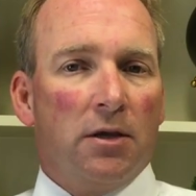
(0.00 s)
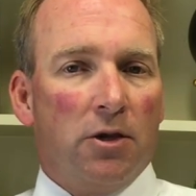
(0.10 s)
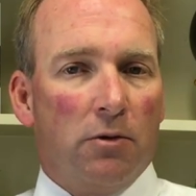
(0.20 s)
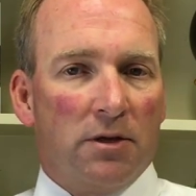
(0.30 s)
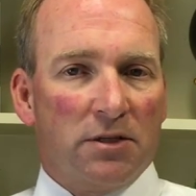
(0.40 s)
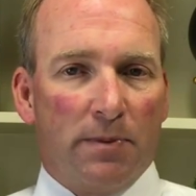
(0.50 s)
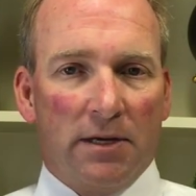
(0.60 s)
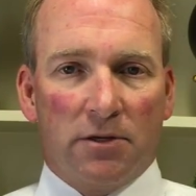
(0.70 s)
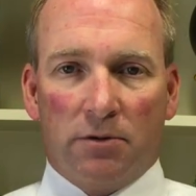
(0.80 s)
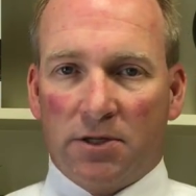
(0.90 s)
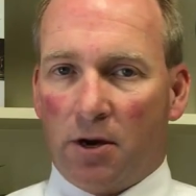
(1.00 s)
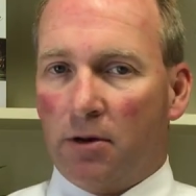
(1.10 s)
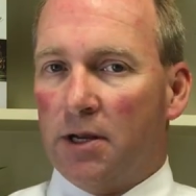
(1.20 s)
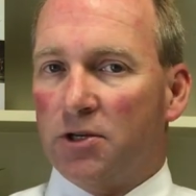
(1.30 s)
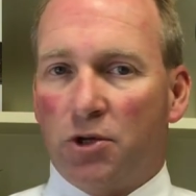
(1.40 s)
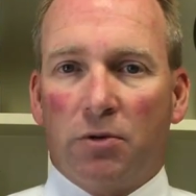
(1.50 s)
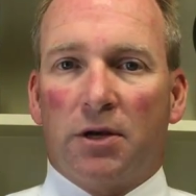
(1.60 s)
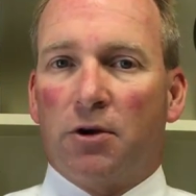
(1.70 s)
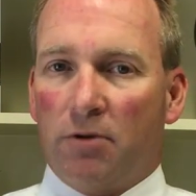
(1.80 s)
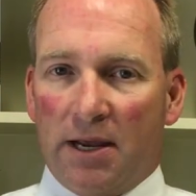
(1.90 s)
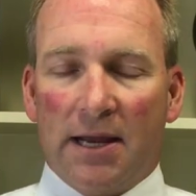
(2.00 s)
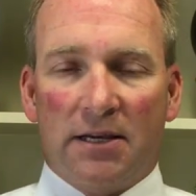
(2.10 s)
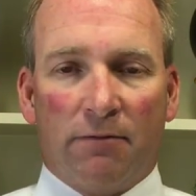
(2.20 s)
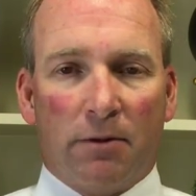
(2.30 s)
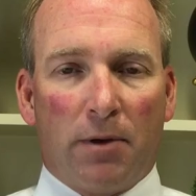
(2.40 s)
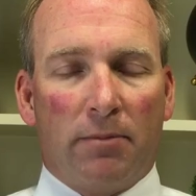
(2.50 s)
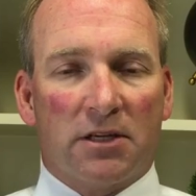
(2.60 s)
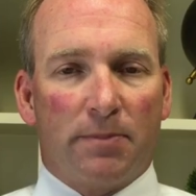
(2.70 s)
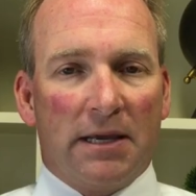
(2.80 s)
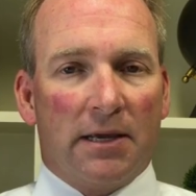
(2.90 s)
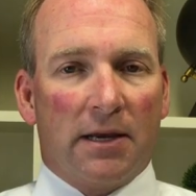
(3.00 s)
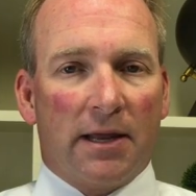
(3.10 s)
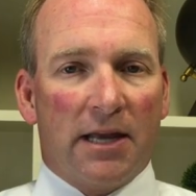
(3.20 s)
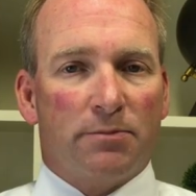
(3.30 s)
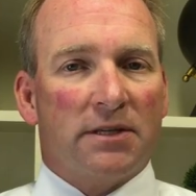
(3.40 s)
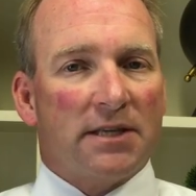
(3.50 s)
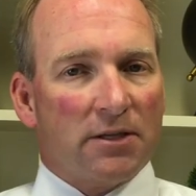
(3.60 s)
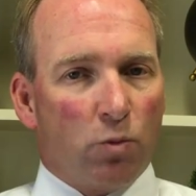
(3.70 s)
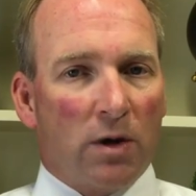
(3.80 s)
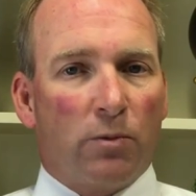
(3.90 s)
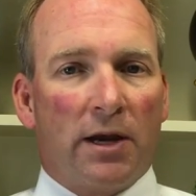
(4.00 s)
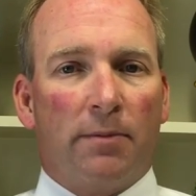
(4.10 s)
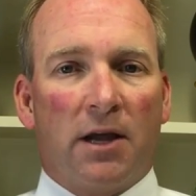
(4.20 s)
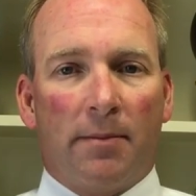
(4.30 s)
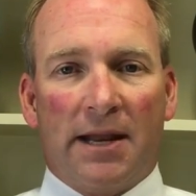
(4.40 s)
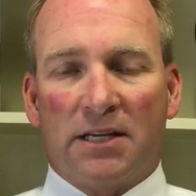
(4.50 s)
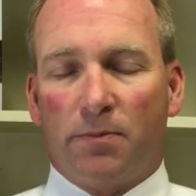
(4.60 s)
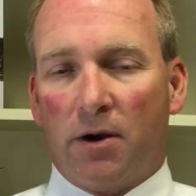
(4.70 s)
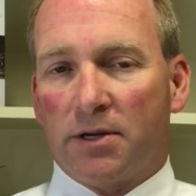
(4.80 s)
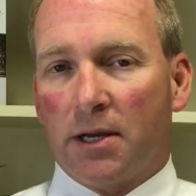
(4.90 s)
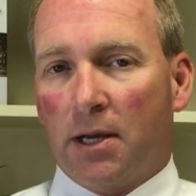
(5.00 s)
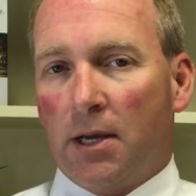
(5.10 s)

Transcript: you can speak to attorneys, you can create different public speaking engagements. That's one way to become an expert.